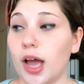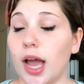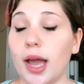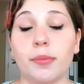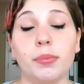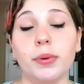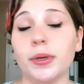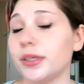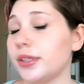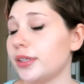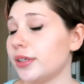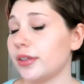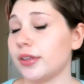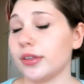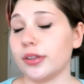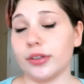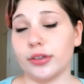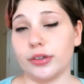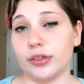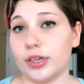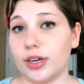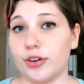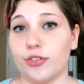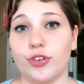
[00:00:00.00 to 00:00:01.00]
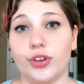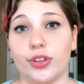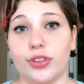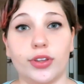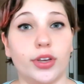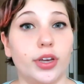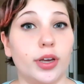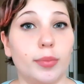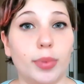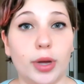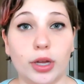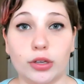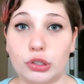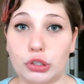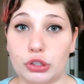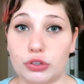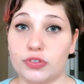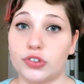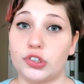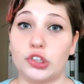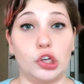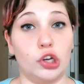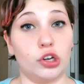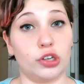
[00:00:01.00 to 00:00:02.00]
I basically learned everything about
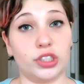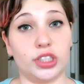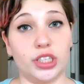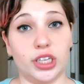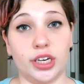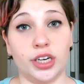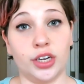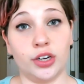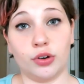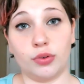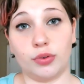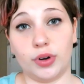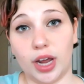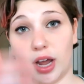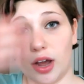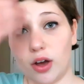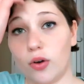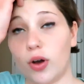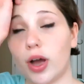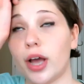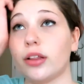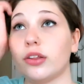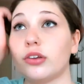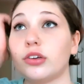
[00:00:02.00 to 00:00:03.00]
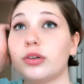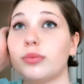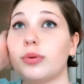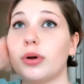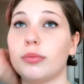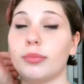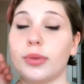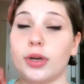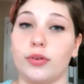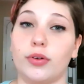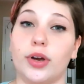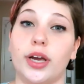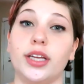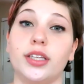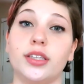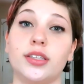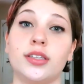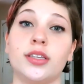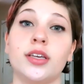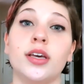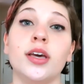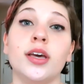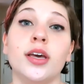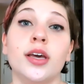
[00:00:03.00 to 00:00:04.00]
service dogs that I know now. I learned about my
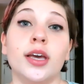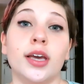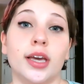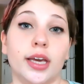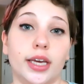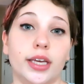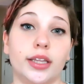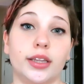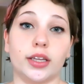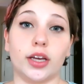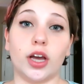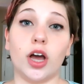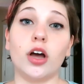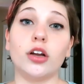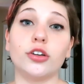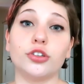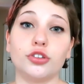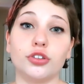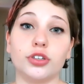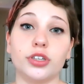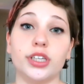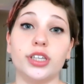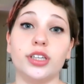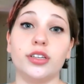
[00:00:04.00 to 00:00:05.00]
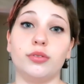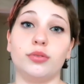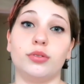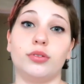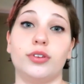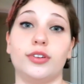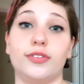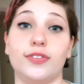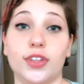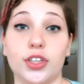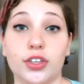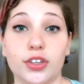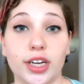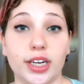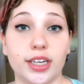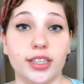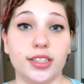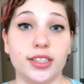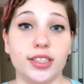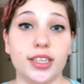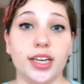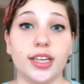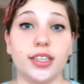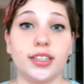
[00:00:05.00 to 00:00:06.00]
rights in the country, the
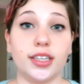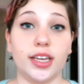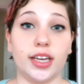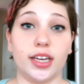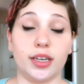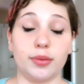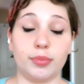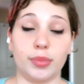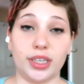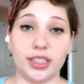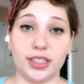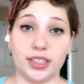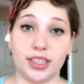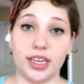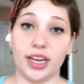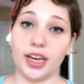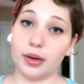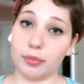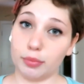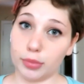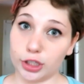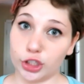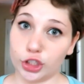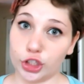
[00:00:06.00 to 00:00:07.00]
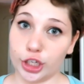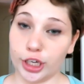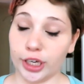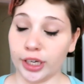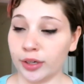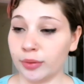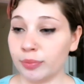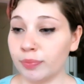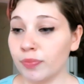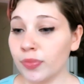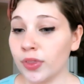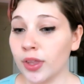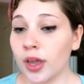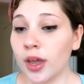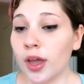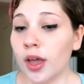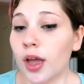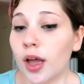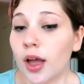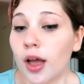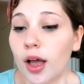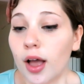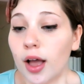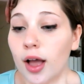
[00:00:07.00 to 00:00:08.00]
United States, and in my state, Michigan.
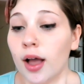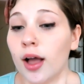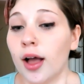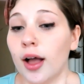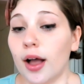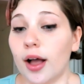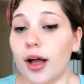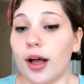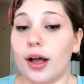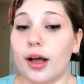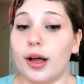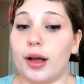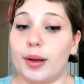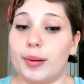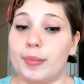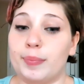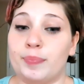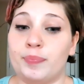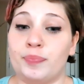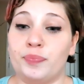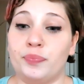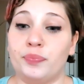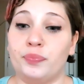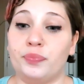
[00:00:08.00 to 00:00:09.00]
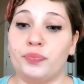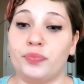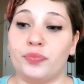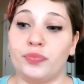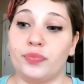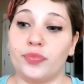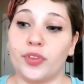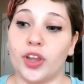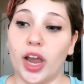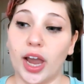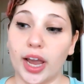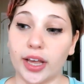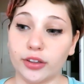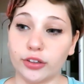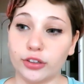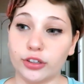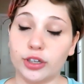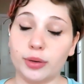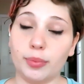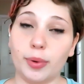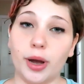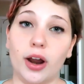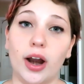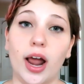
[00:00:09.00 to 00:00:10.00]
Um, I
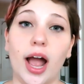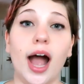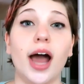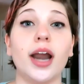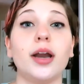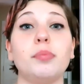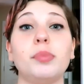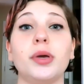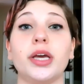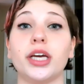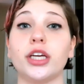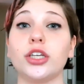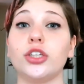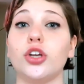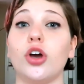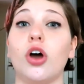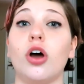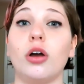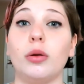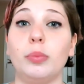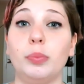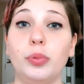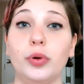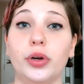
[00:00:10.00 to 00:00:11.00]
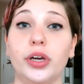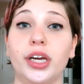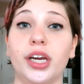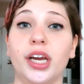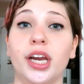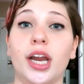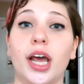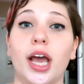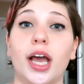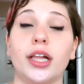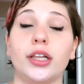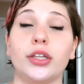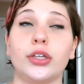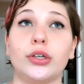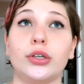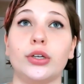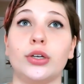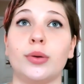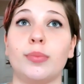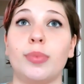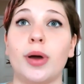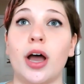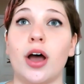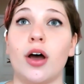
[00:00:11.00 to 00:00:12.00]
learned about how to pick a dog breed. I
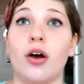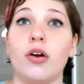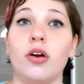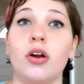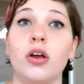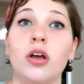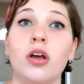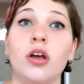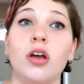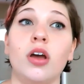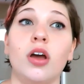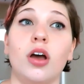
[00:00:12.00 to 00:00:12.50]
learned about